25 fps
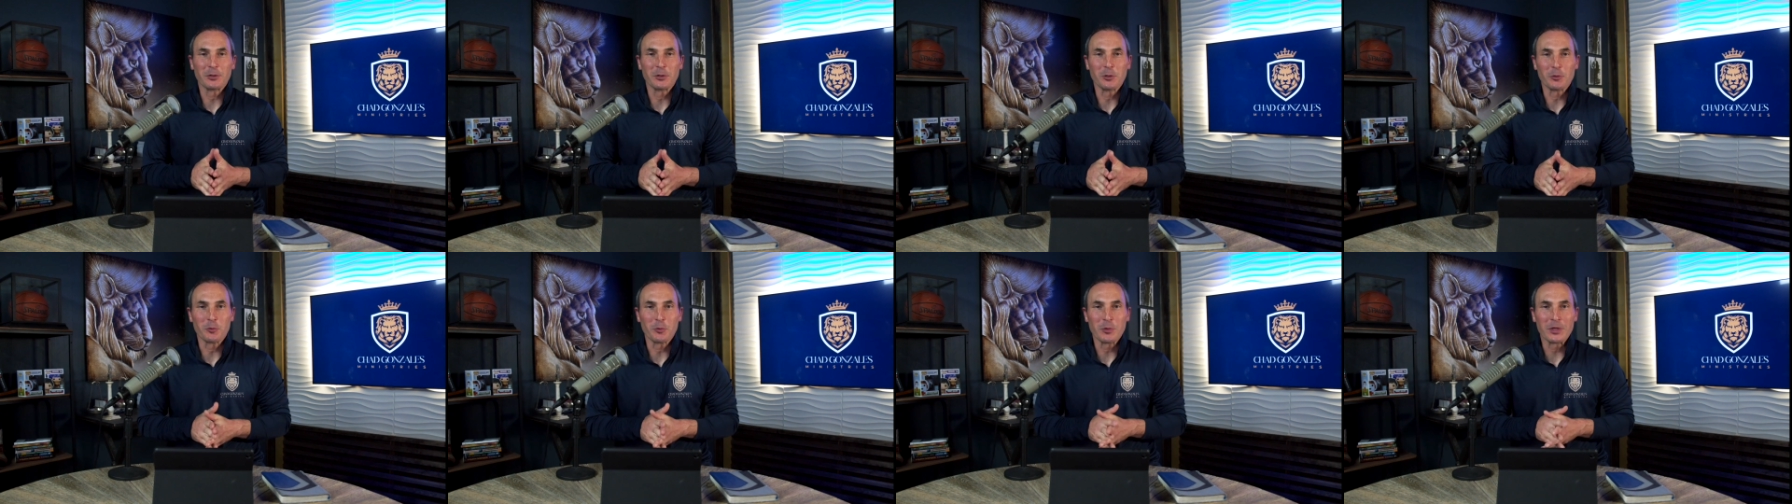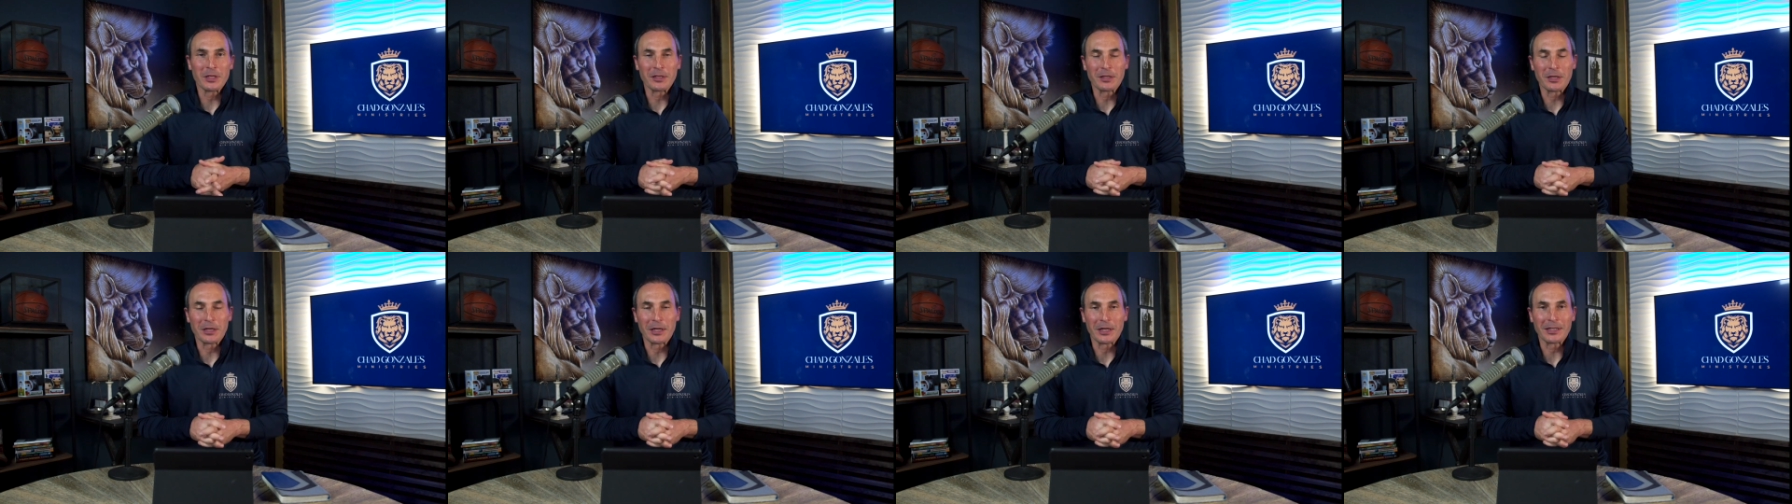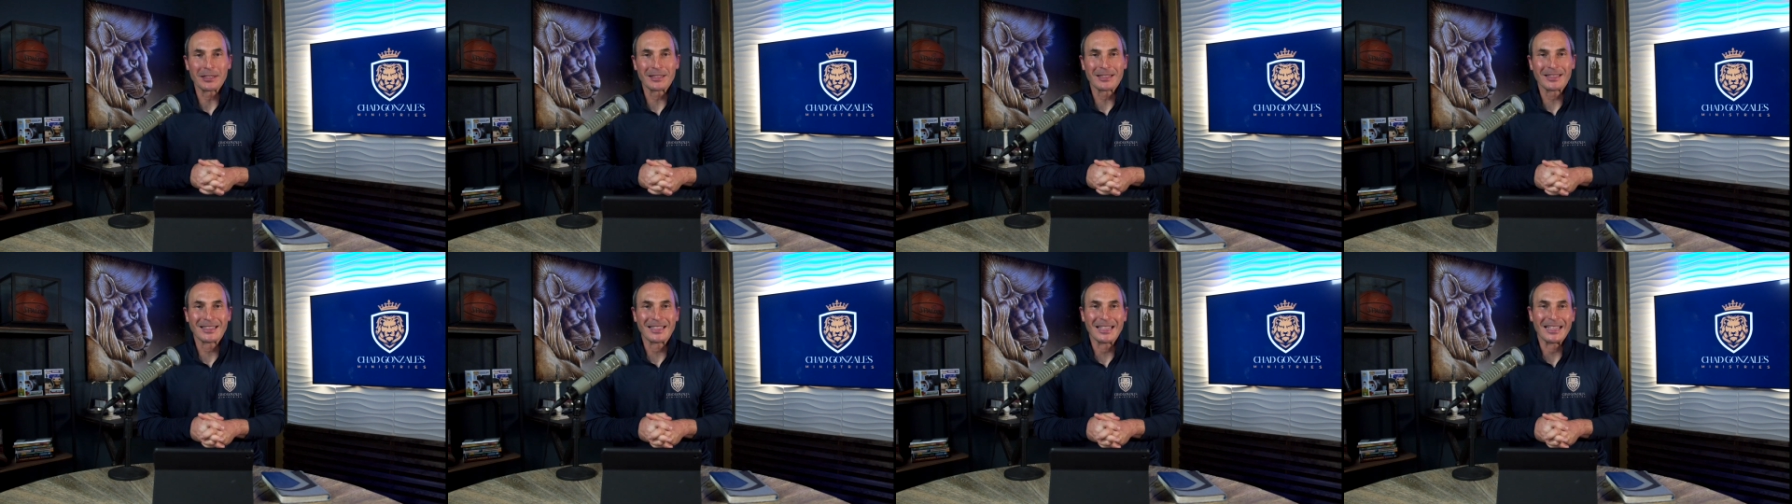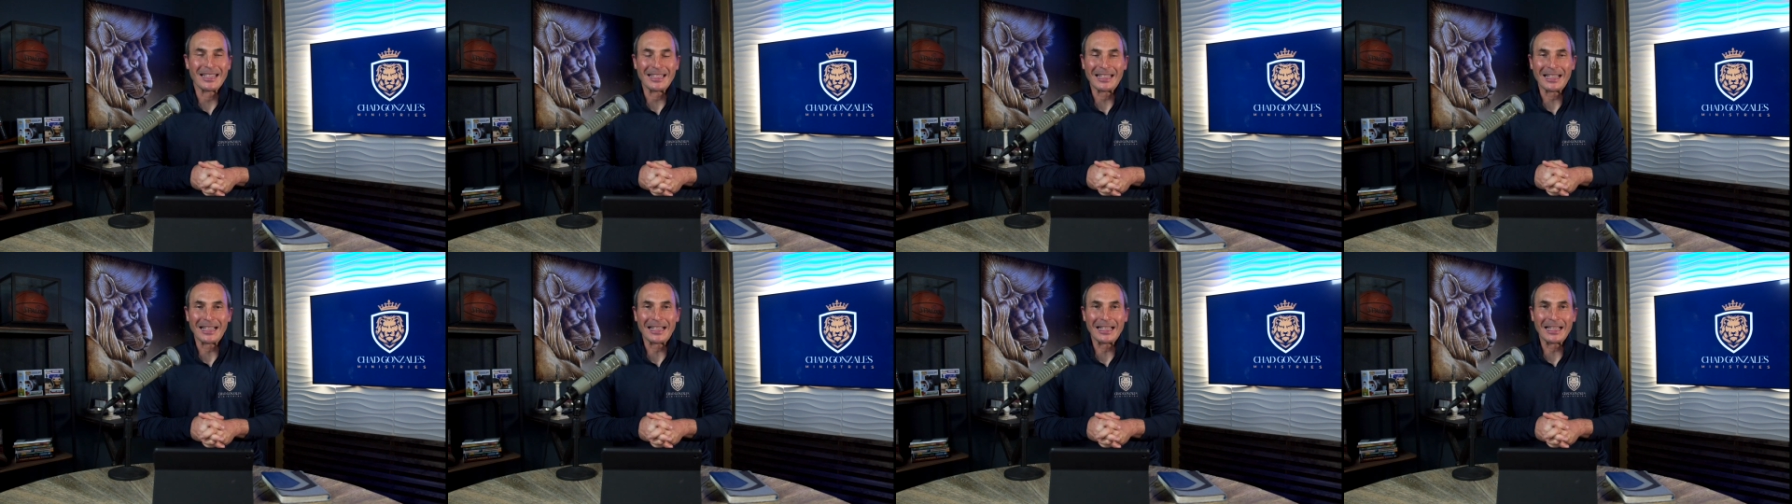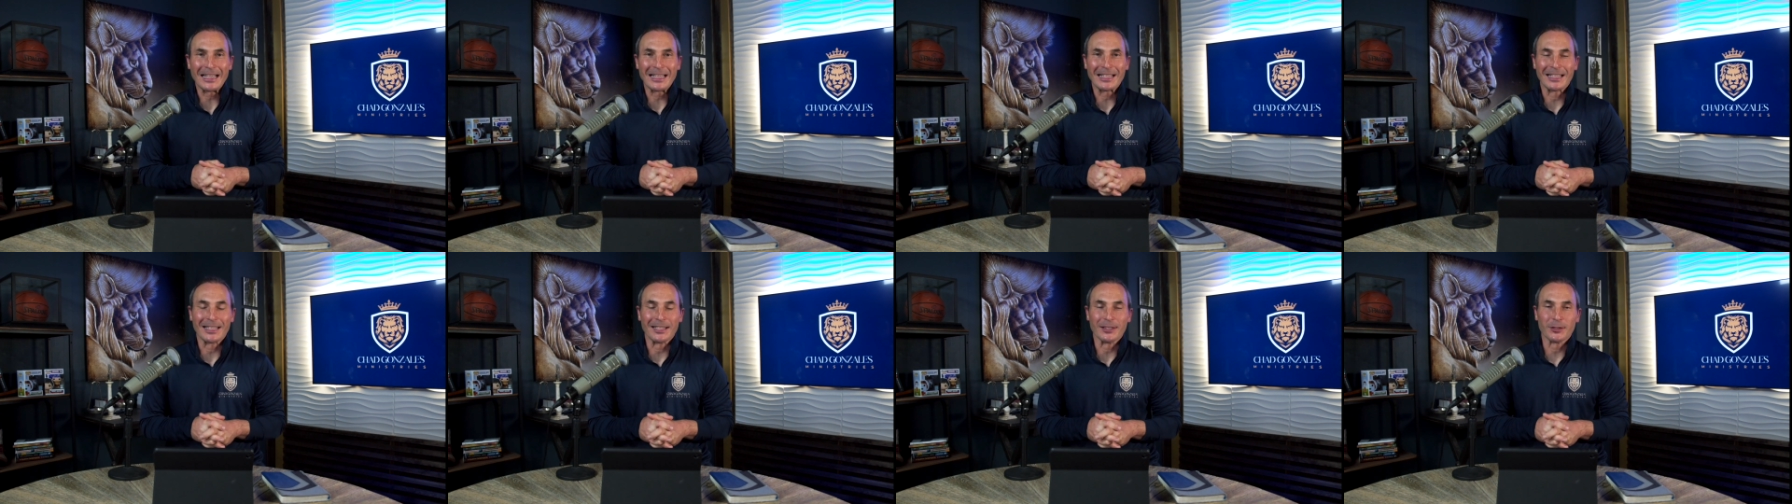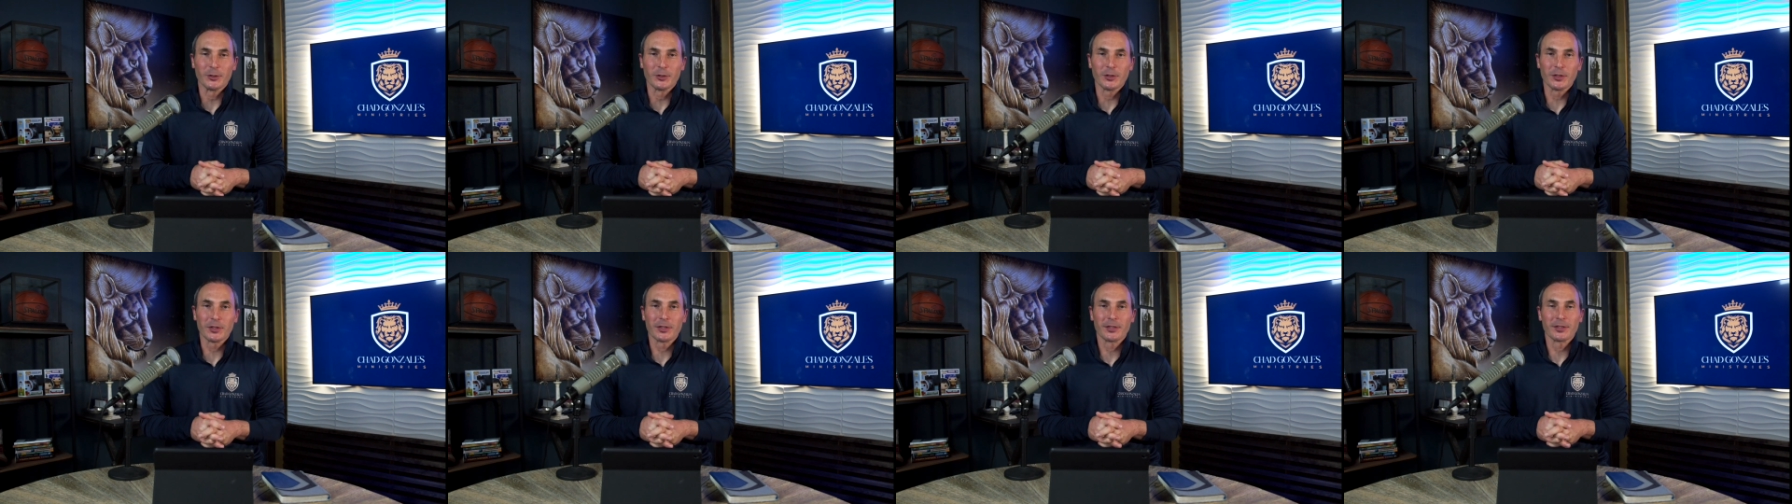you with us tonight, and
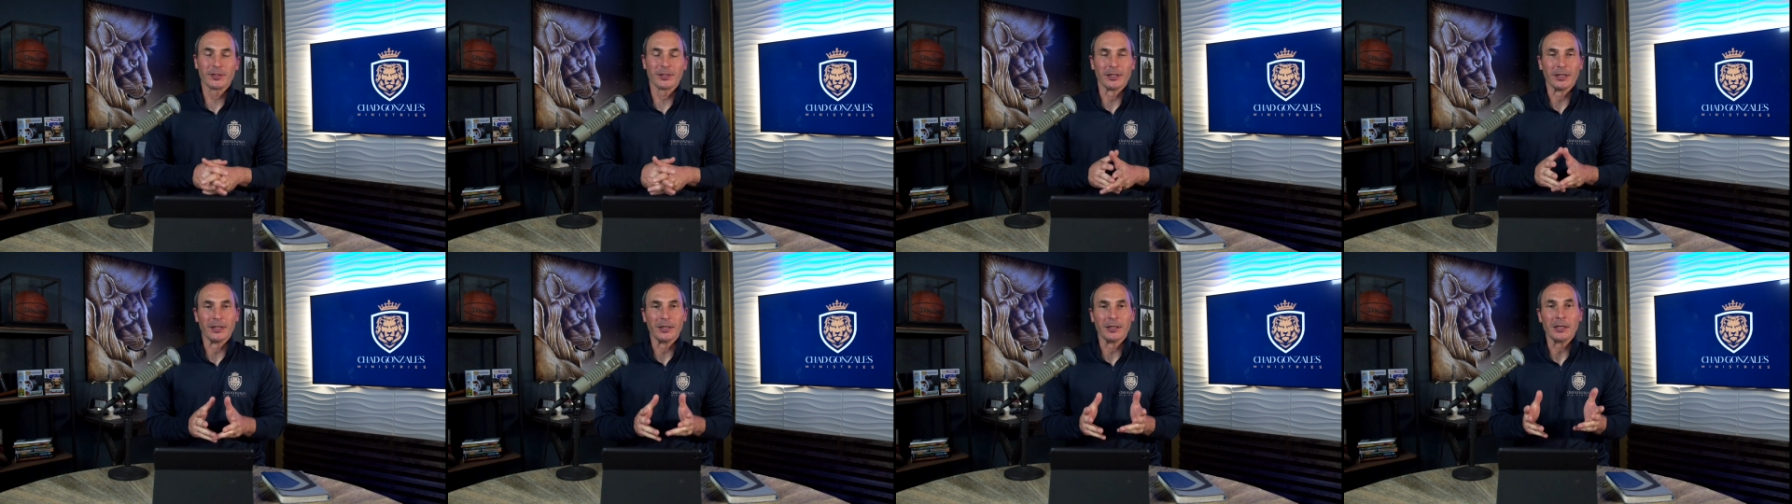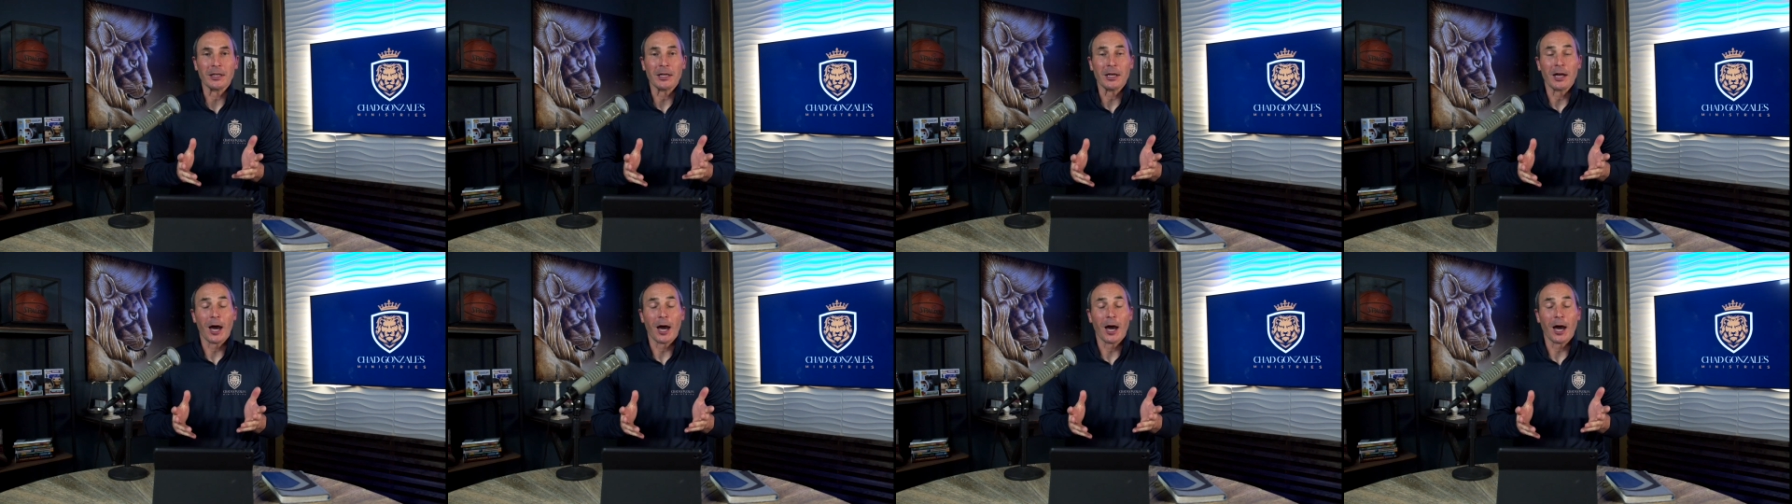just uh,